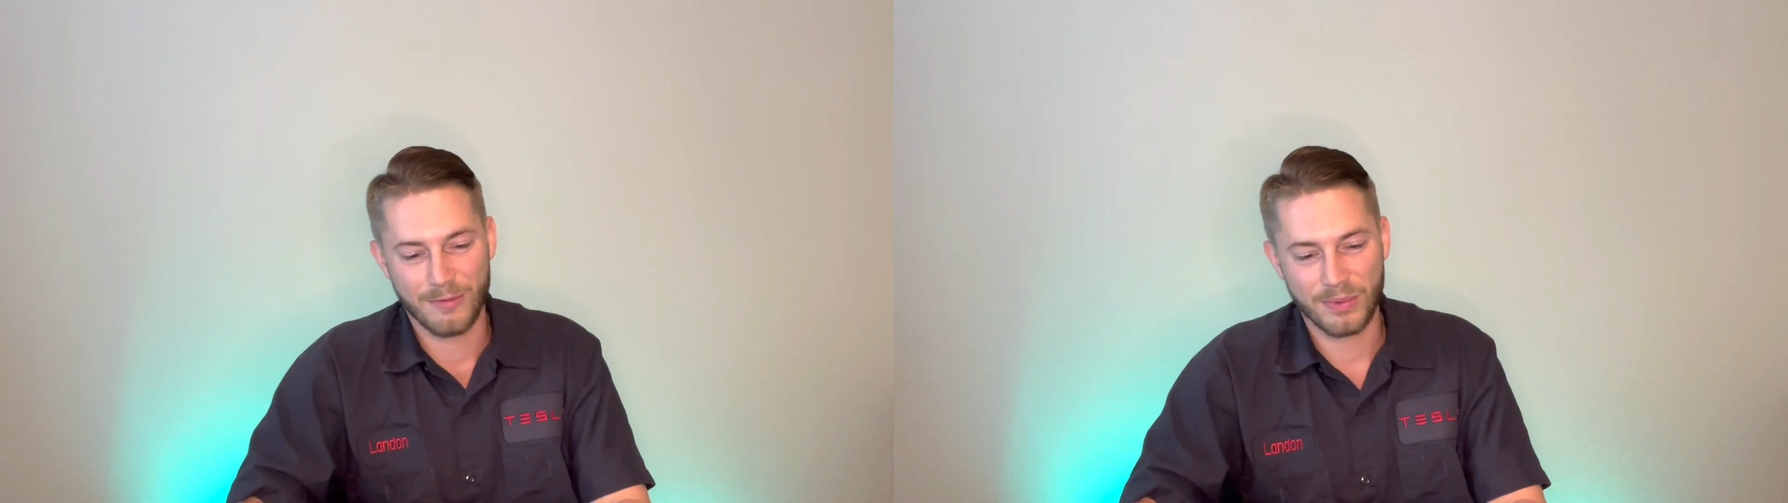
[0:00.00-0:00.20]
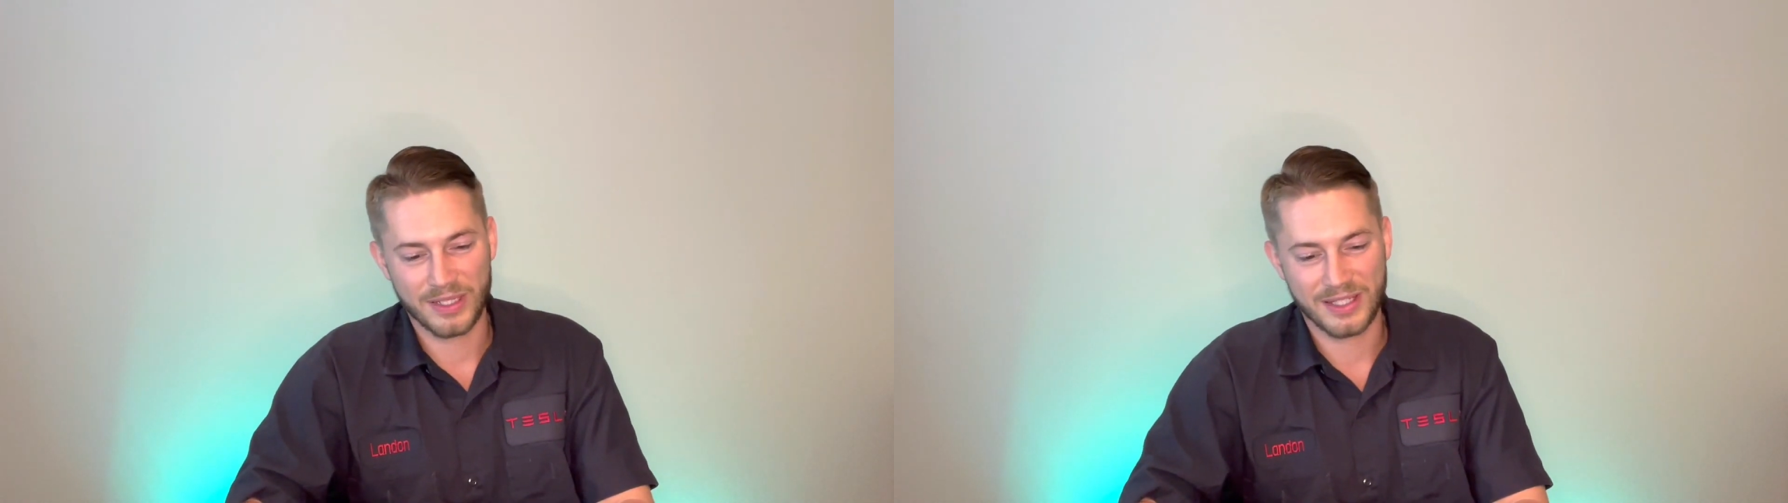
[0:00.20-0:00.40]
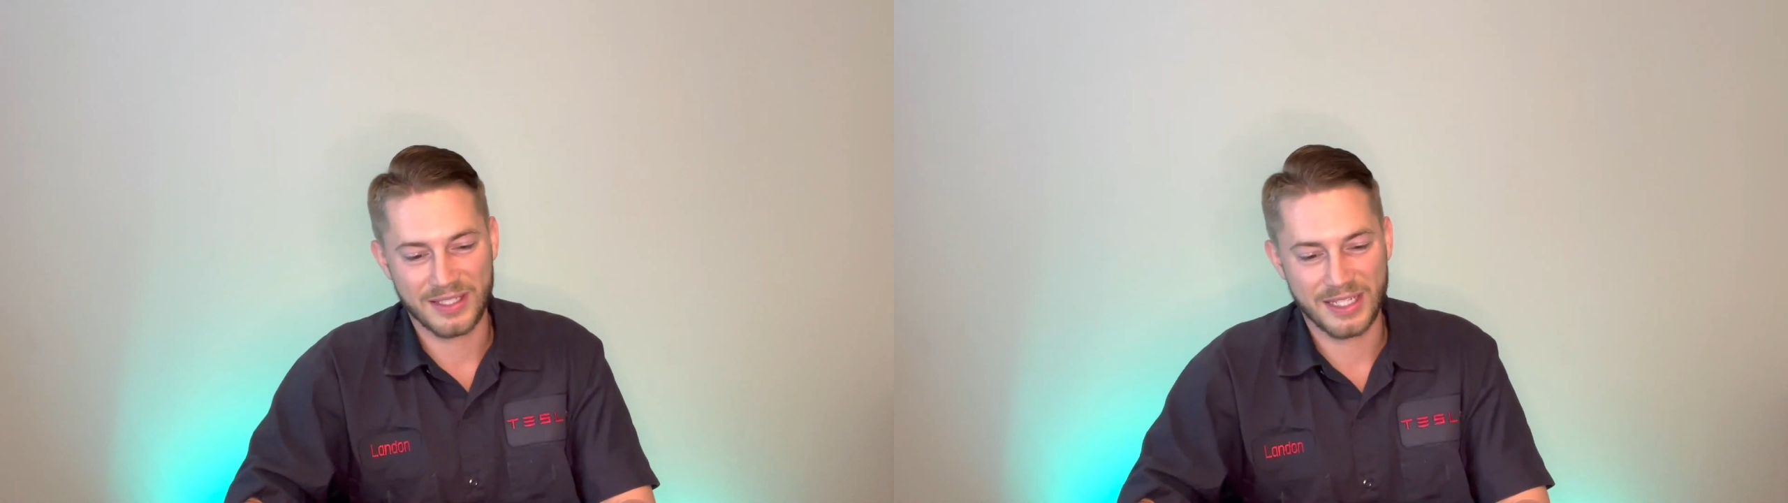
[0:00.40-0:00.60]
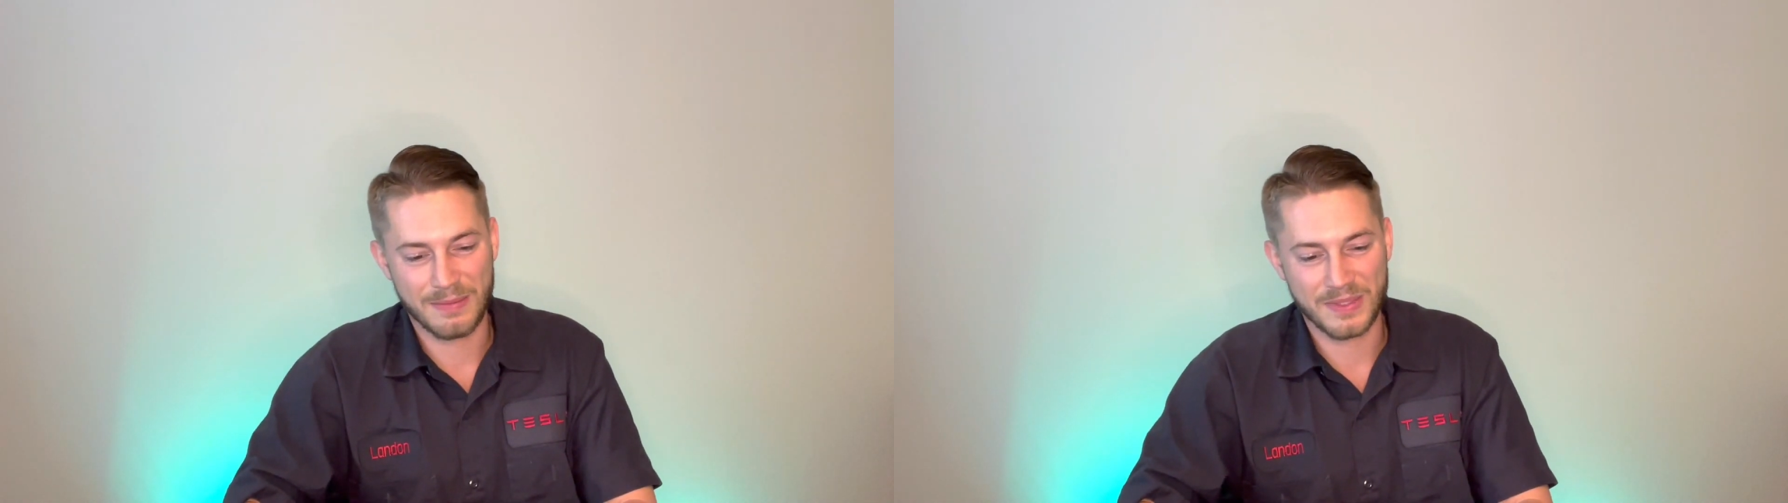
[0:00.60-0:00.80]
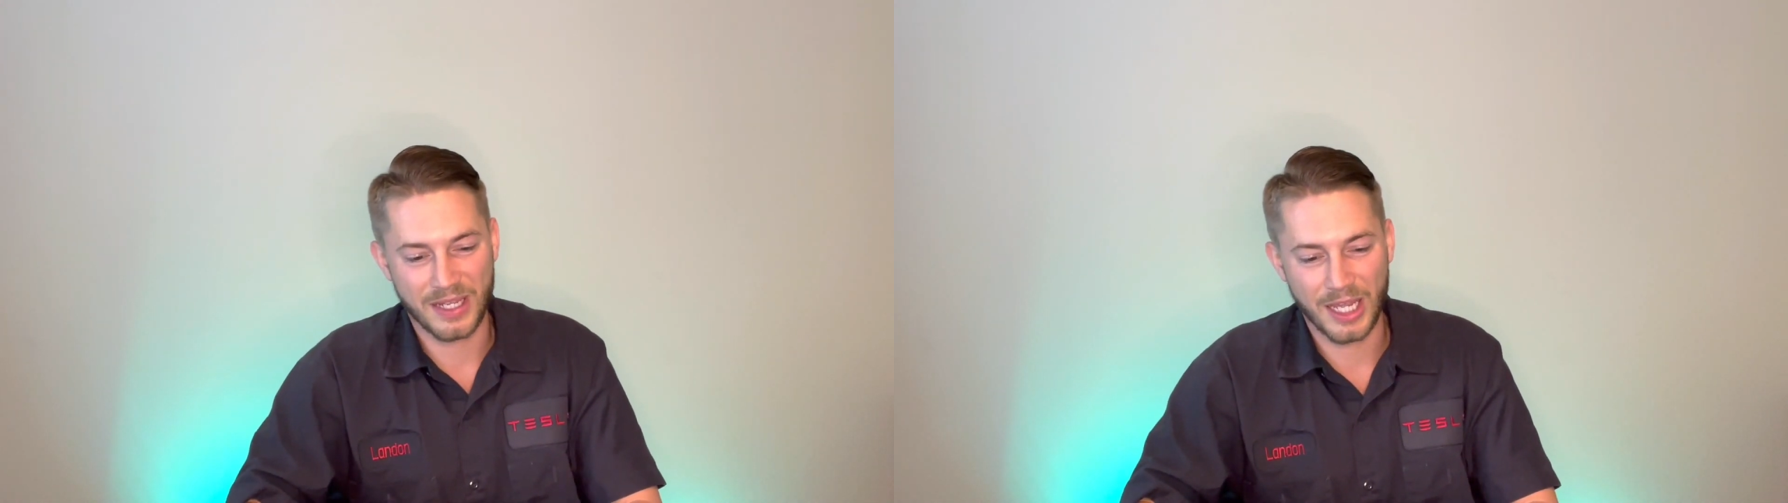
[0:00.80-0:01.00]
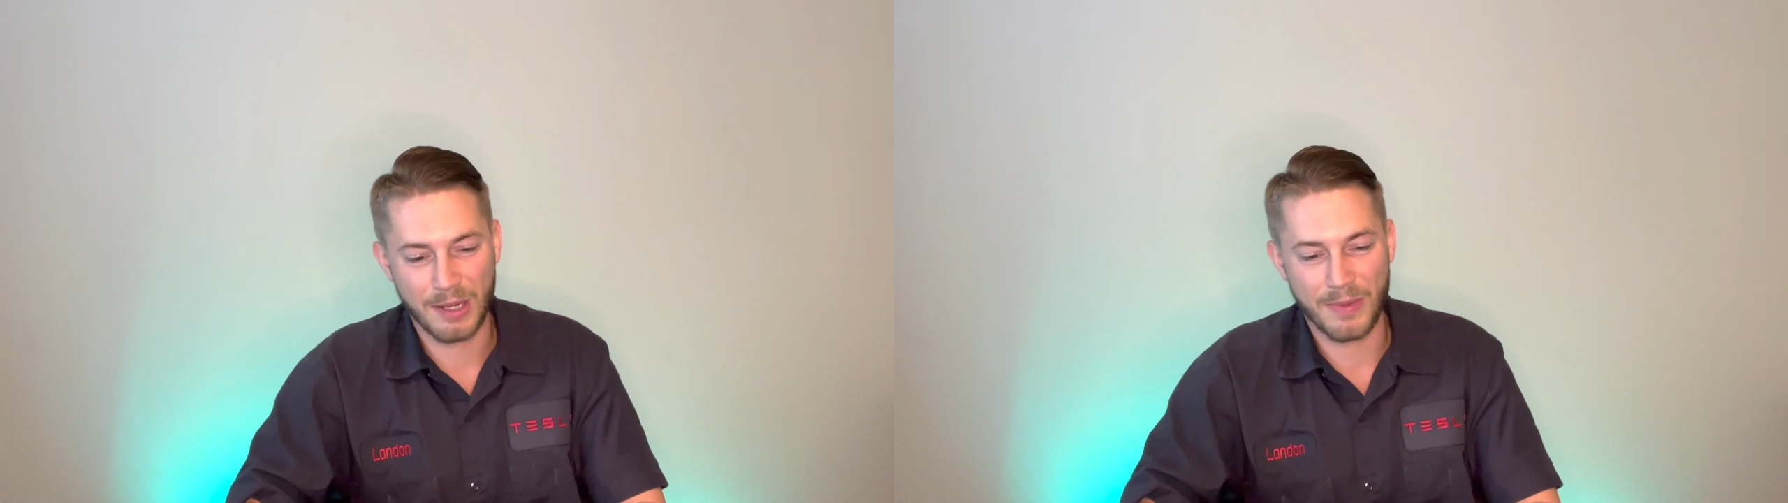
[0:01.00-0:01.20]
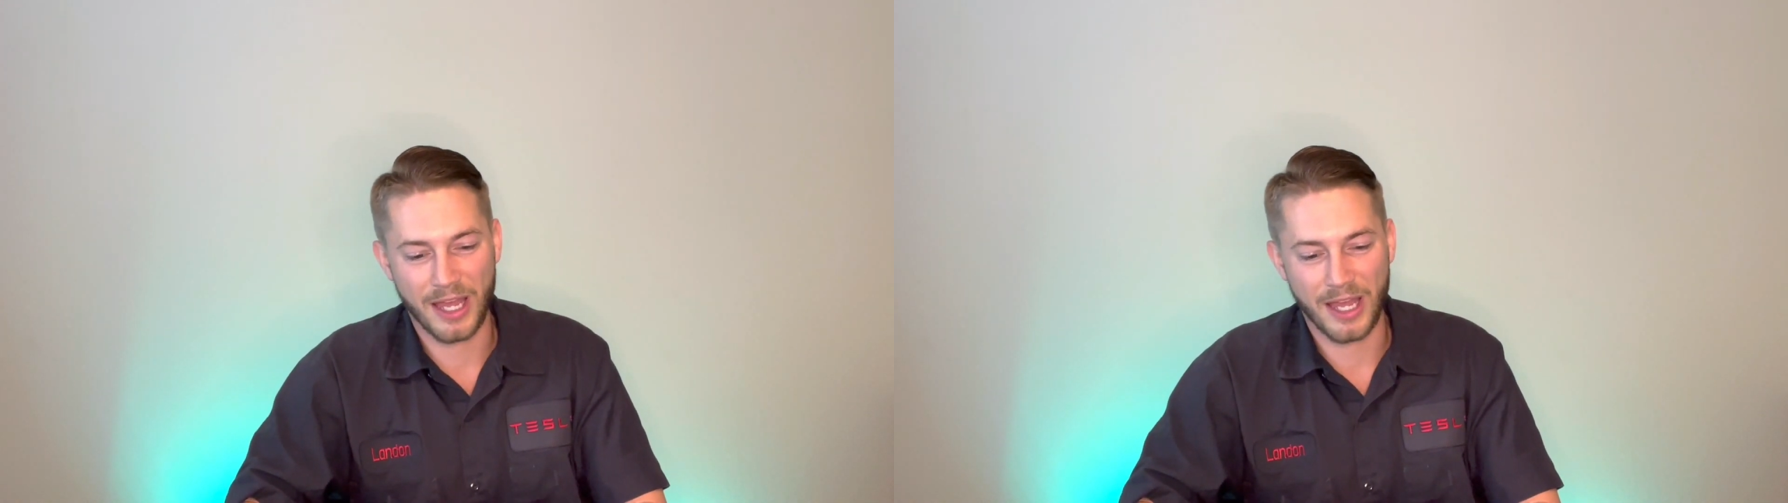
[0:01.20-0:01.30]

But at the same time,